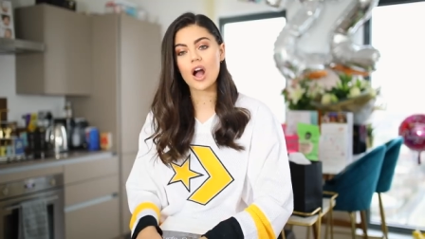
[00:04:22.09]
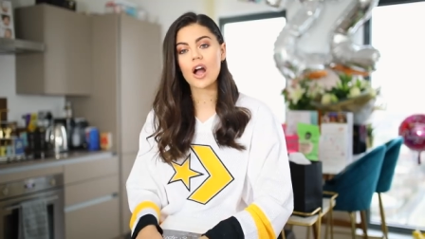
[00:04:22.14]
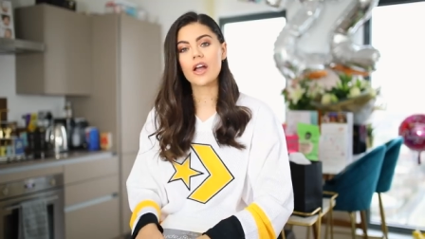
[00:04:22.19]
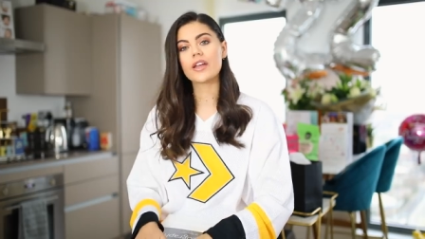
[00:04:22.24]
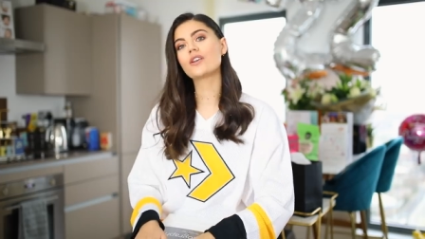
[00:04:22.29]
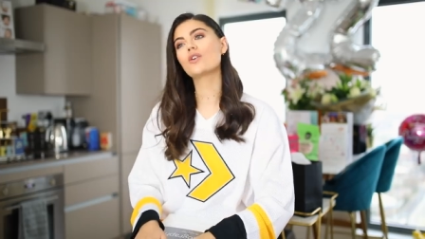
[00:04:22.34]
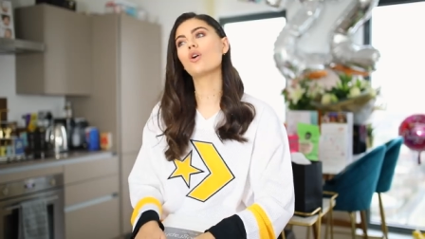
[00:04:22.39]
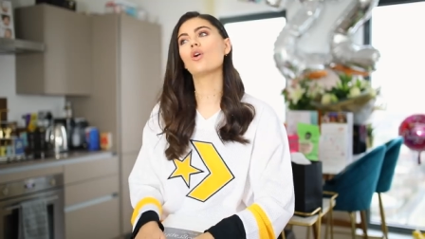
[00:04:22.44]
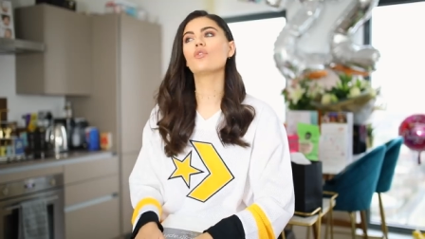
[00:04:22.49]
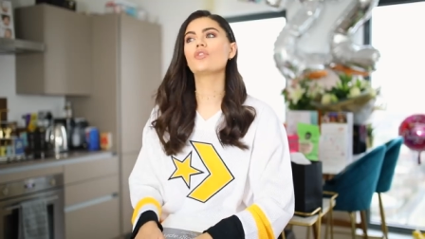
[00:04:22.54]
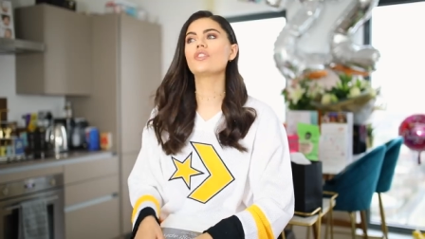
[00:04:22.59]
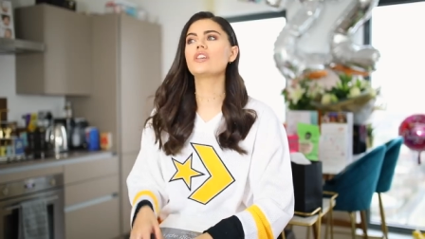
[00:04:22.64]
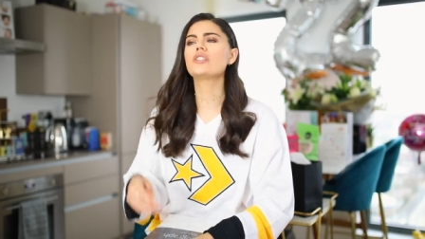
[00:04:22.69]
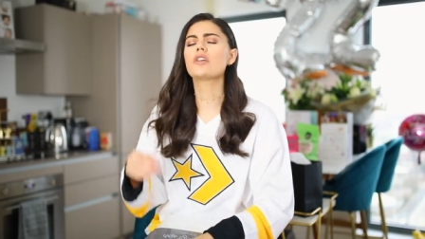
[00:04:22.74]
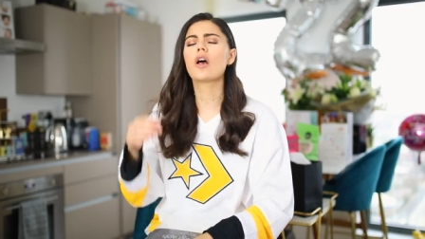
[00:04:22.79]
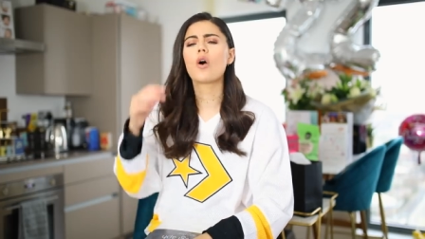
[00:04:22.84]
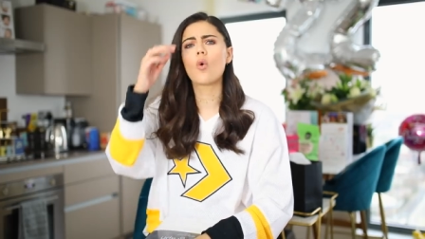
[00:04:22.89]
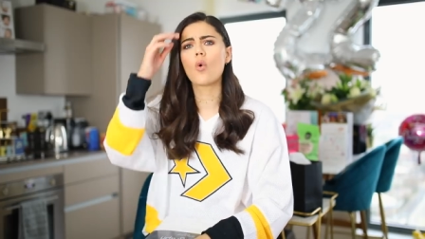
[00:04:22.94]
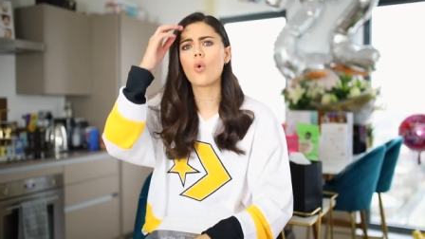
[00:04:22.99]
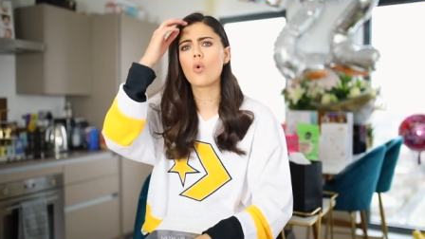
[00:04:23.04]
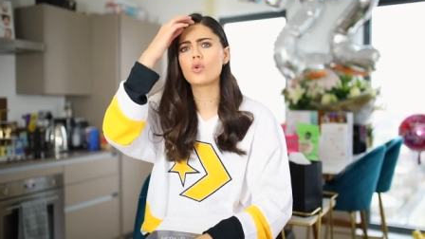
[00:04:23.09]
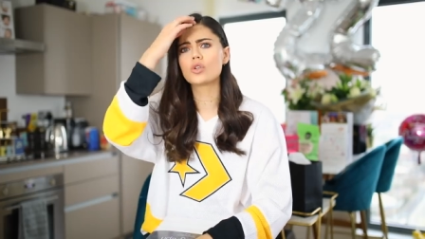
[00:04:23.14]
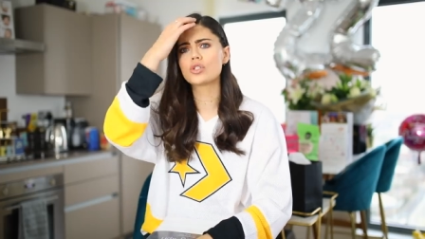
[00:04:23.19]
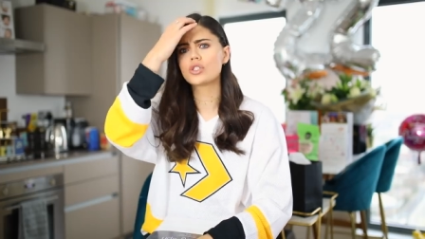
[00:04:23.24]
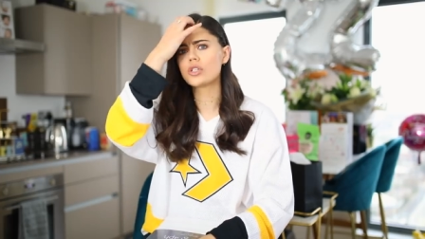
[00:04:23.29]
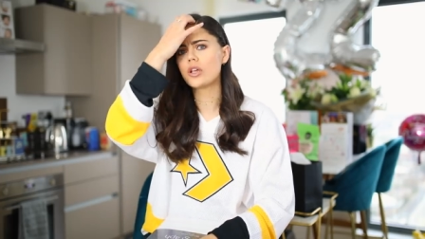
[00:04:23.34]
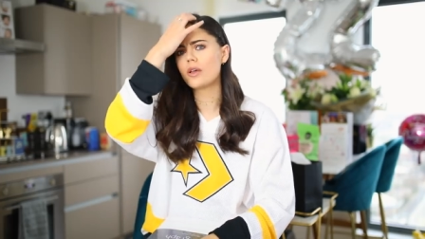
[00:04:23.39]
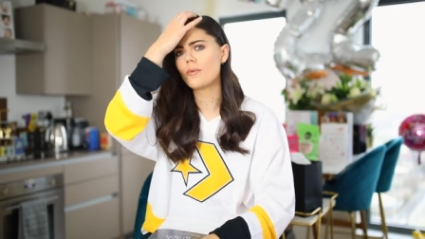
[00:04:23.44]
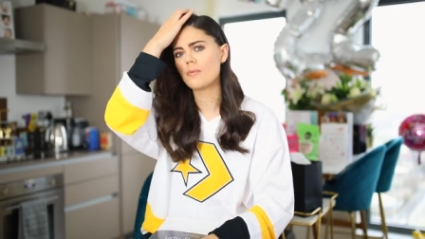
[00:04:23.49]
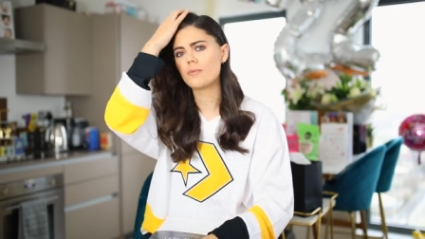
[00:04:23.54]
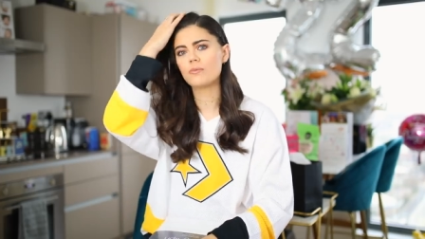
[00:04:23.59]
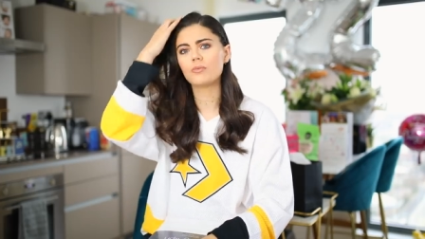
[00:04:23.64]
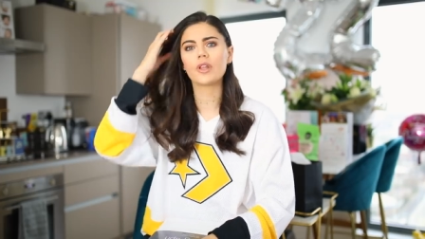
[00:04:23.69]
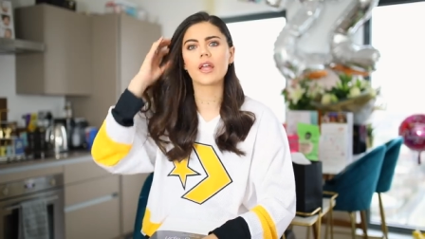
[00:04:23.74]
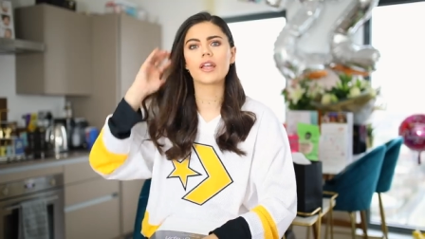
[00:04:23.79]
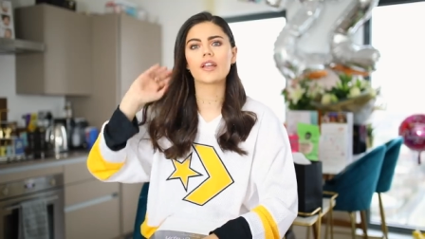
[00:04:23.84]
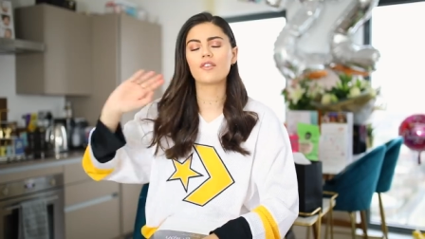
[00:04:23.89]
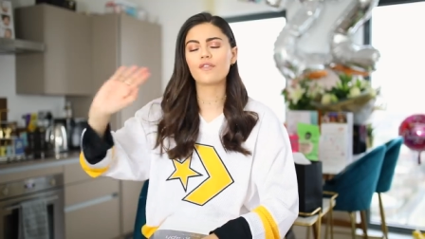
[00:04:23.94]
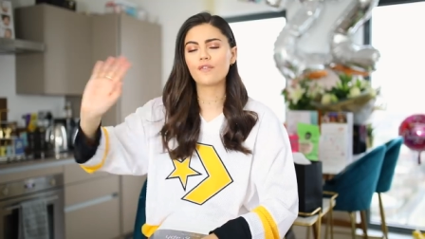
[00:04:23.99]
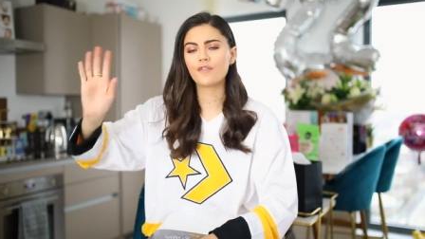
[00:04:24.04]
I got this awesome
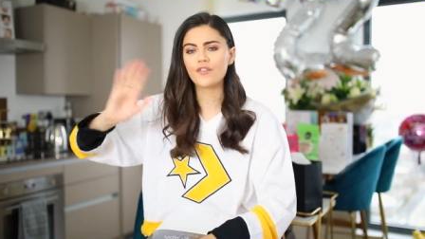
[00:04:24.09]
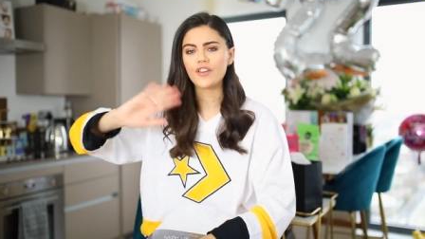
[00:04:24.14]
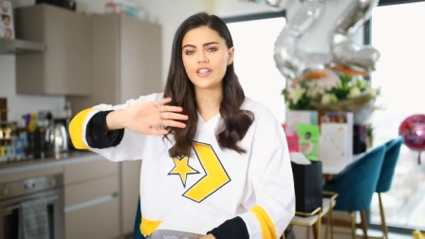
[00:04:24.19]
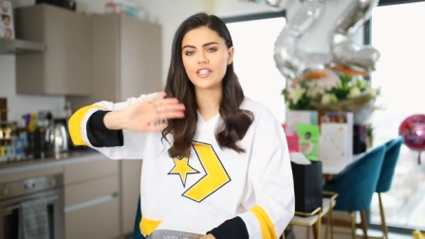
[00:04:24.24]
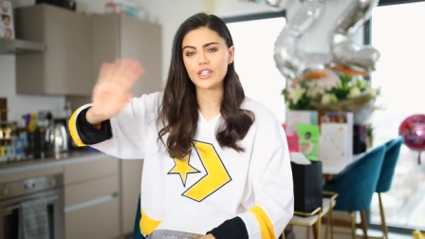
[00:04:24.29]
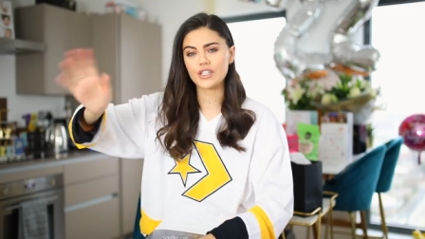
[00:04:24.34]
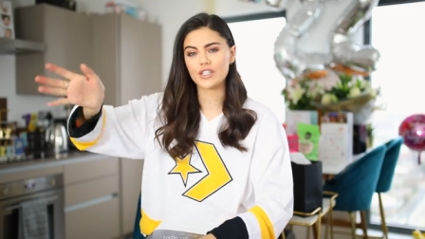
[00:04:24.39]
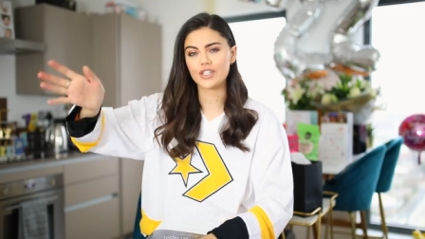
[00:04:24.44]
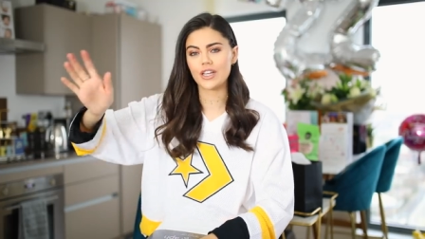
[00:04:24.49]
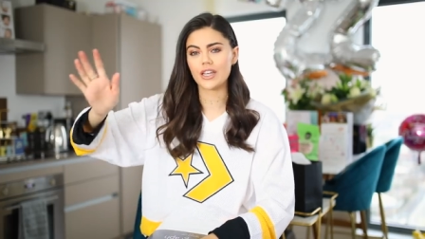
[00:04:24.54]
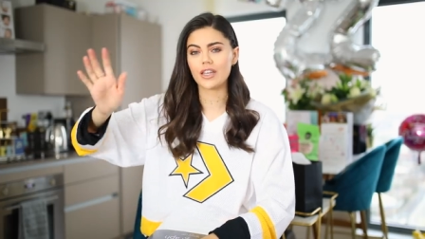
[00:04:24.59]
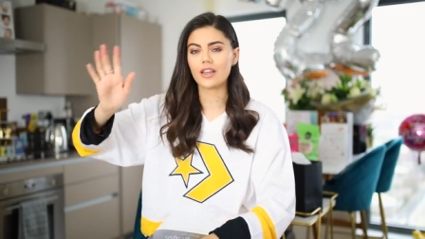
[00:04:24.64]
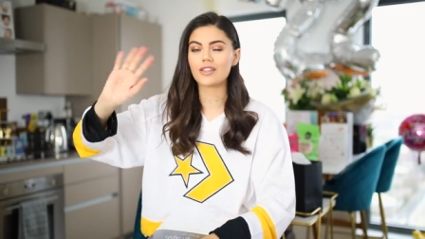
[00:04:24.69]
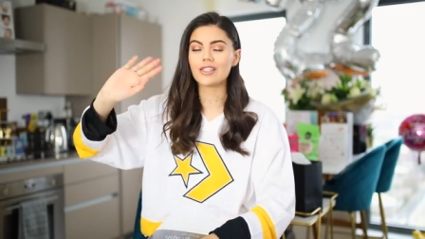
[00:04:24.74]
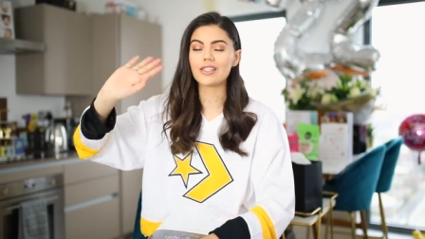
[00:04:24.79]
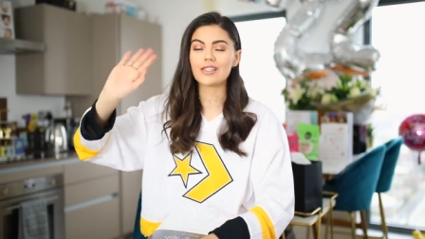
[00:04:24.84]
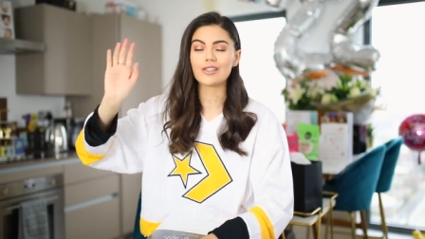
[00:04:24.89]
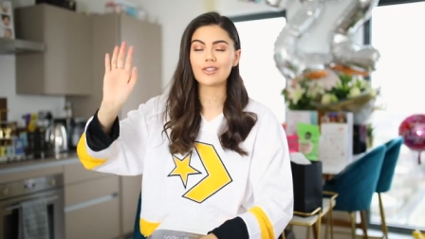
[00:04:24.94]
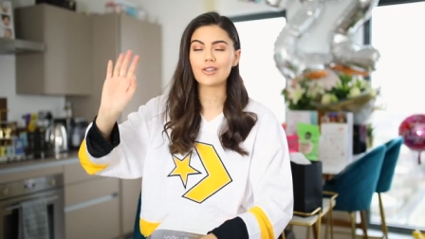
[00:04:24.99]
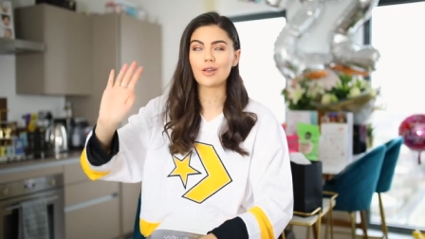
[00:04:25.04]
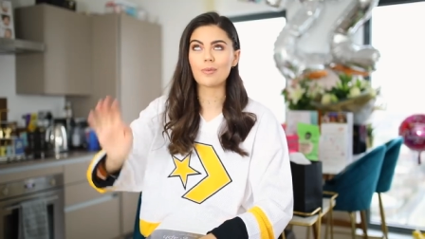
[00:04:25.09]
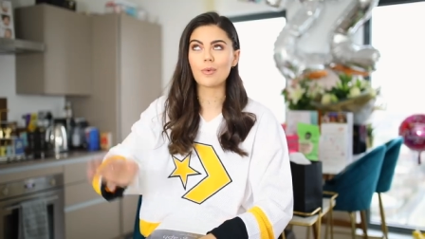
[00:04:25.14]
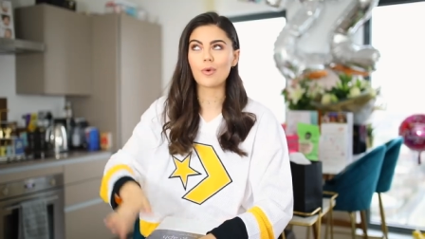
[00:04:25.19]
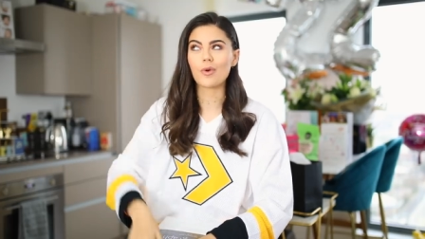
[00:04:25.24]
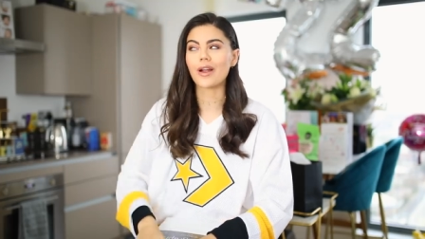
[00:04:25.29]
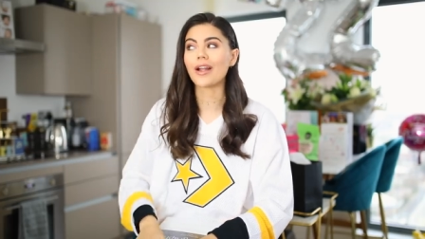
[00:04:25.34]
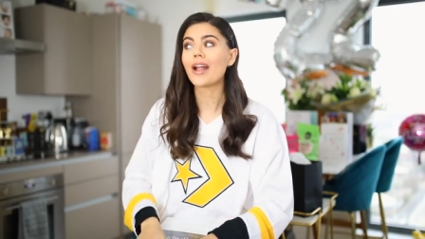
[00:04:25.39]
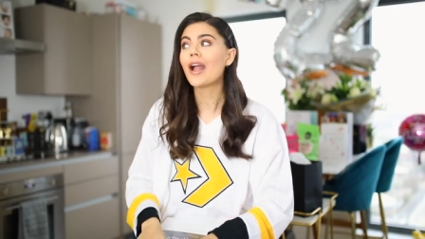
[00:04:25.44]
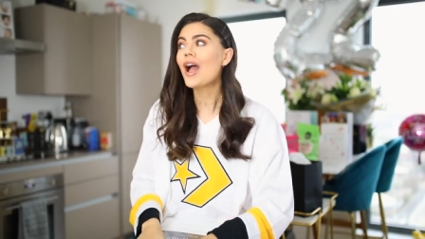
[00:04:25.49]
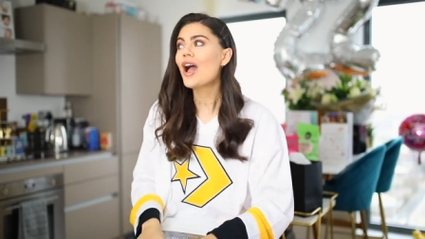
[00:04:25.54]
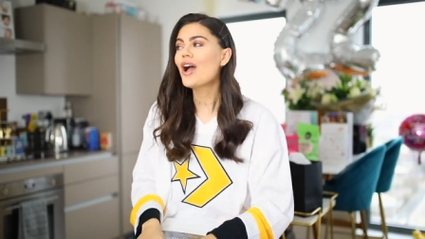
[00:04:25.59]
like fitted sheet, this is so boring,